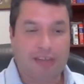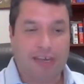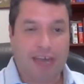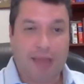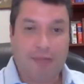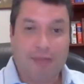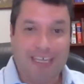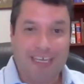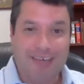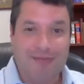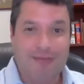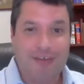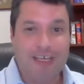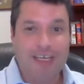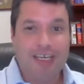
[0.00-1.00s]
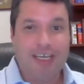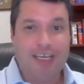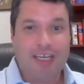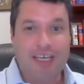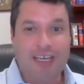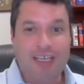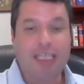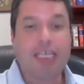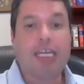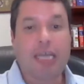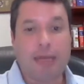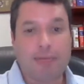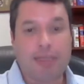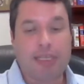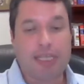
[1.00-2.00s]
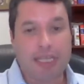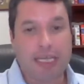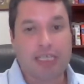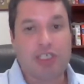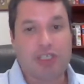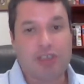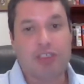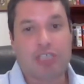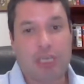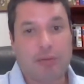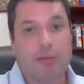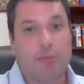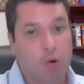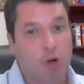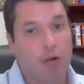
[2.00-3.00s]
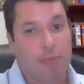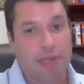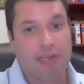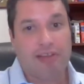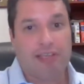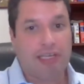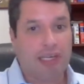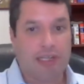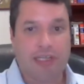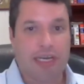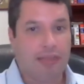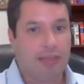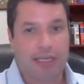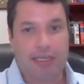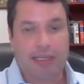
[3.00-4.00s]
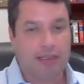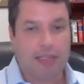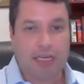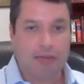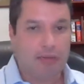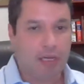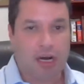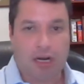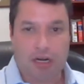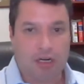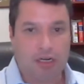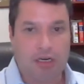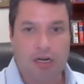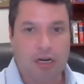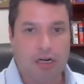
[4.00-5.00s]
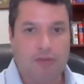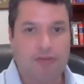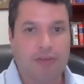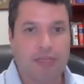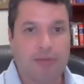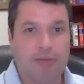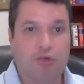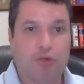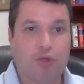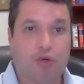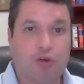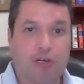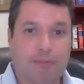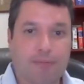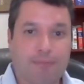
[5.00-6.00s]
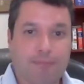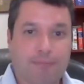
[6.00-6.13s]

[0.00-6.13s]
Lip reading: And I believe leading up to the election, there's going to be more peace deals. And I think it's going to be harder and harder for them to ignore.